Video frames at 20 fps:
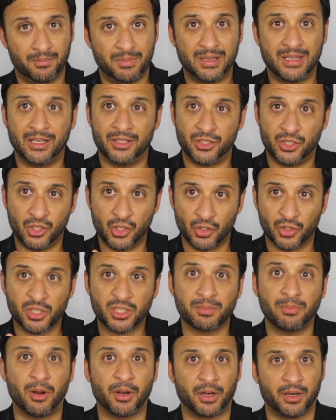because you're
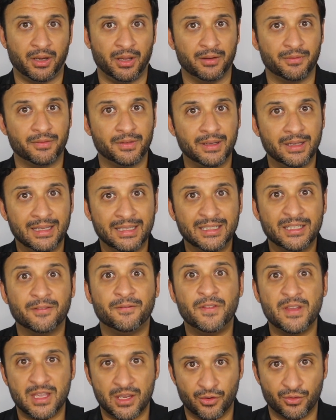smart enough to
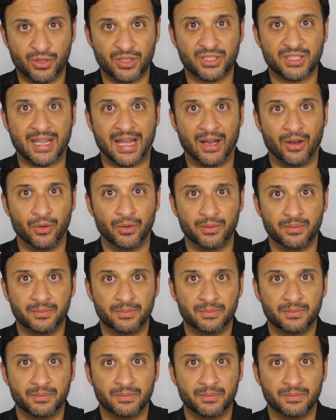figure this out.